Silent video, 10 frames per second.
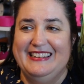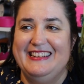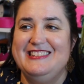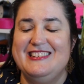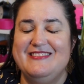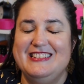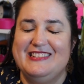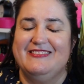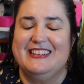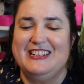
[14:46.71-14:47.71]
And she was
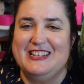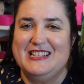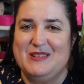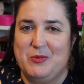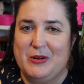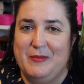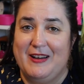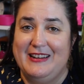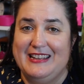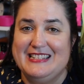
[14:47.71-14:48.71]
a really good sport
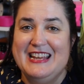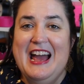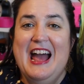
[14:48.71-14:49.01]
about it.